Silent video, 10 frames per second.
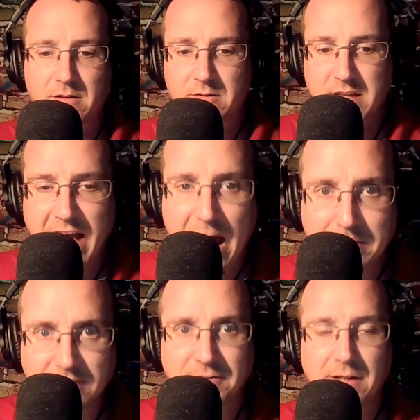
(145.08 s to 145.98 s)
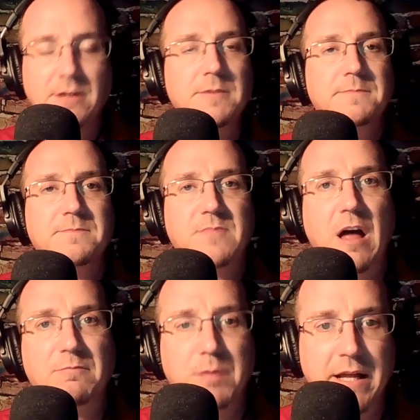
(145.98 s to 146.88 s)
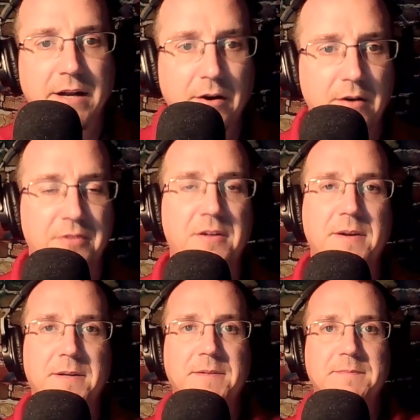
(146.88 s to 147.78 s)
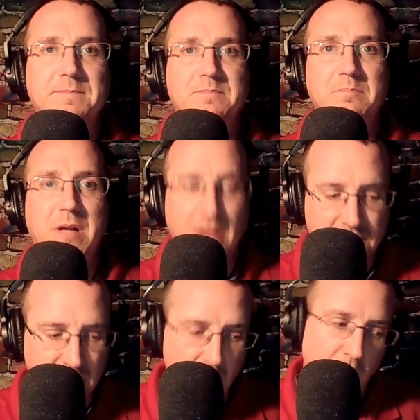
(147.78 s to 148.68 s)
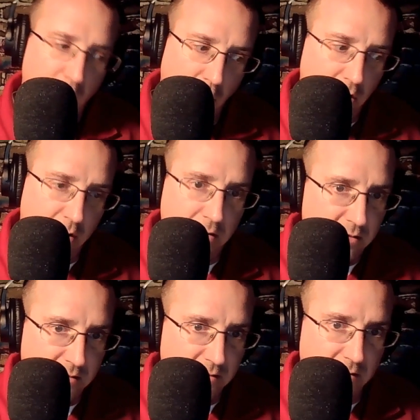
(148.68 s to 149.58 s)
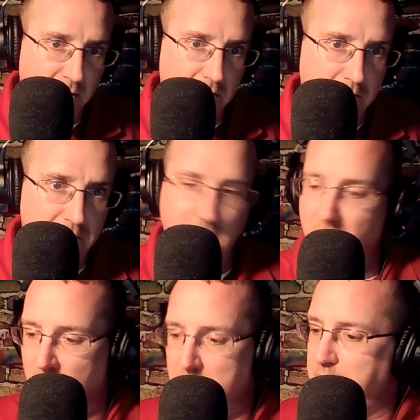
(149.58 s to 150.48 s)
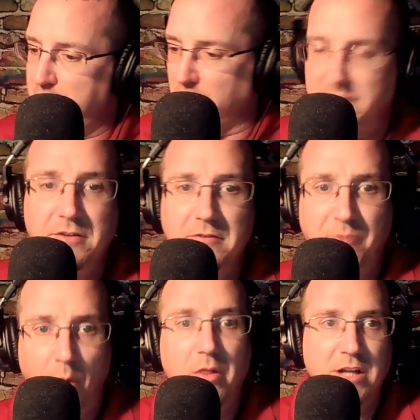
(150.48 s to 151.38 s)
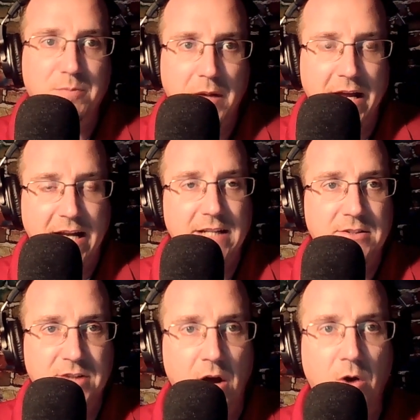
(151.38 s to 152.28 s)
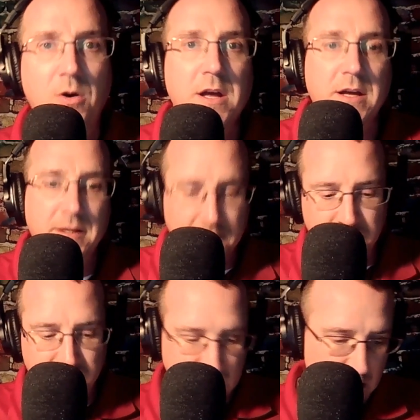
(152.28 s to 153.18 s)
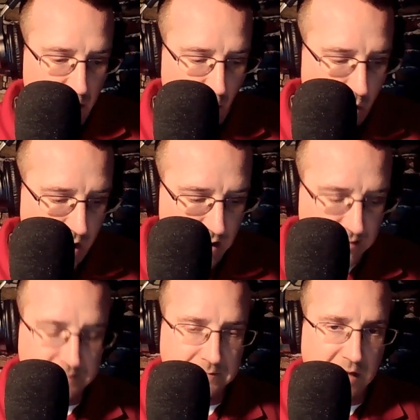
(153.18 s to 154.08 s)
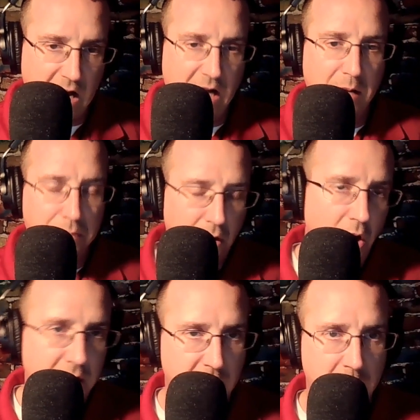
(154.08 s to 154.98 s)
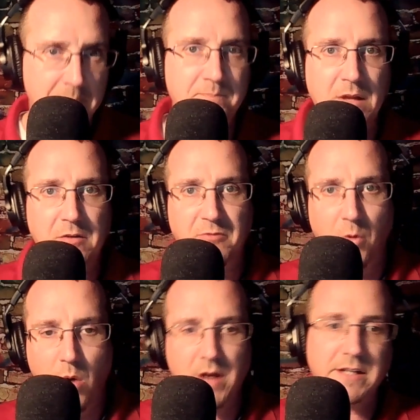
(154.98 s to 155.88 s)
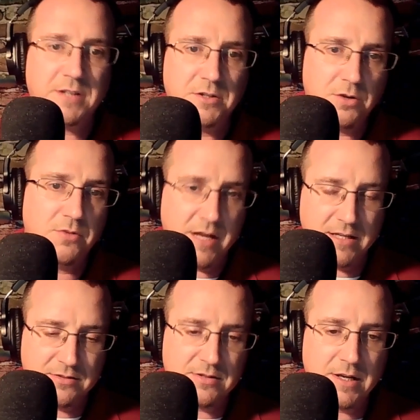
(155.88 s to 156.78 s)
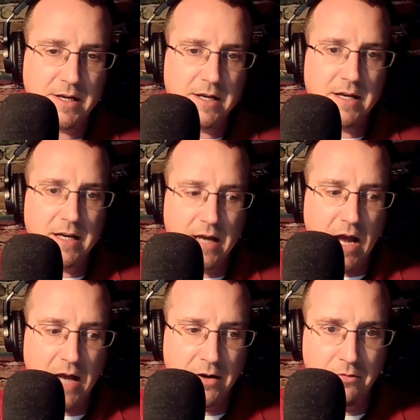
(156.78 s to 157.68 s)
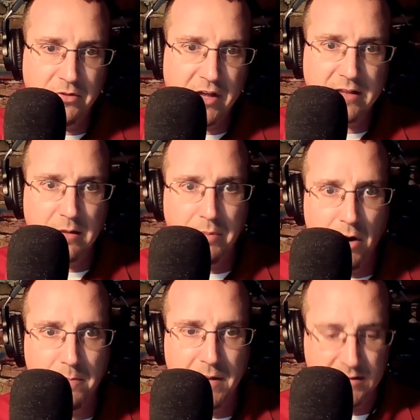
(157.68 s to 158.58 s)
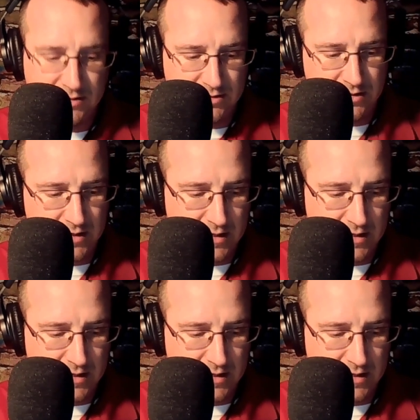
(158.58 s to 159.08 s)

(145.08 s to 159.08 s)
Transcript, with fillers: the atmosphere of planet Earth. Because, you know, we were... built for this planet. So while I applaud him for wanting to do this, I don't think the purpose